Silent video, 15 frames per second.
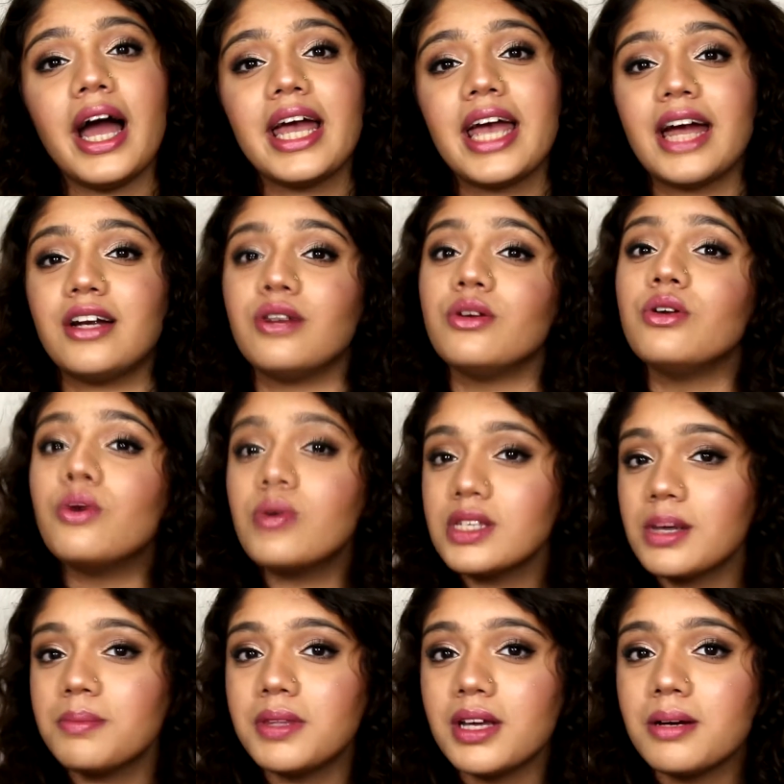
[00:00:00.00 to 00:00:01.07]
I get to know
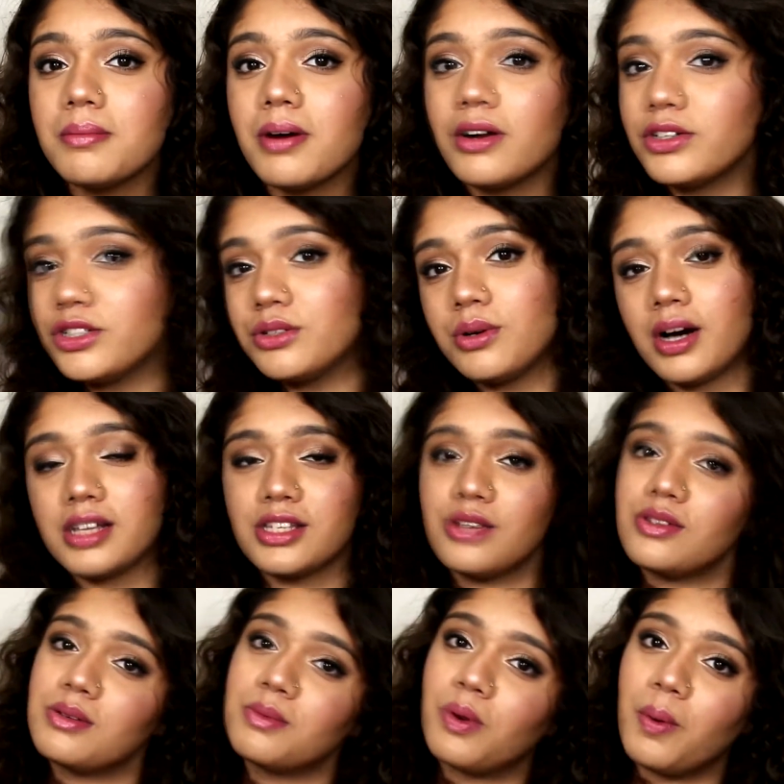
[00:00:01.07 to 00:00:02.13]
something about you, ask
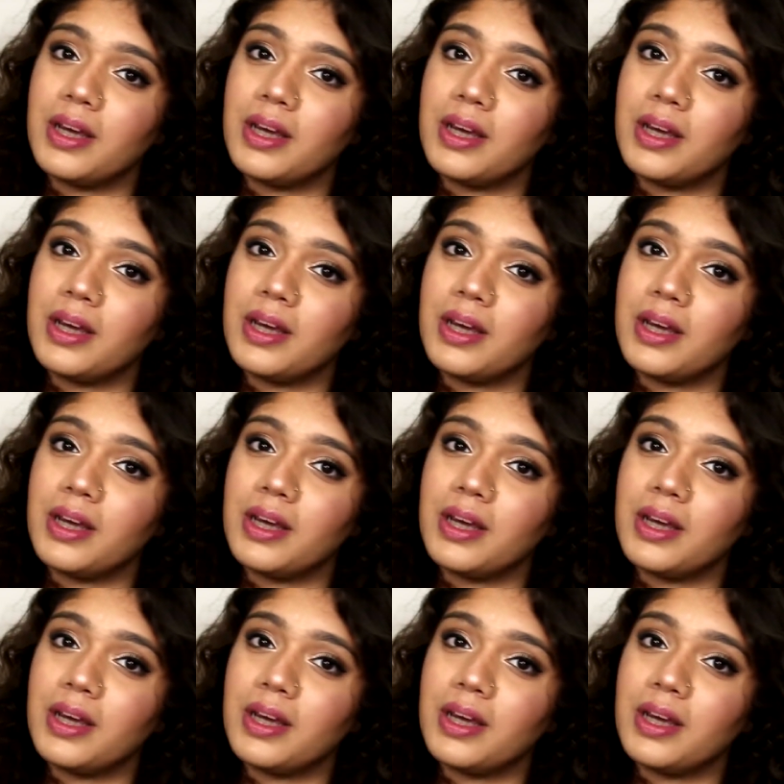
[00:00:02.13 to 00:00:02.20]
you some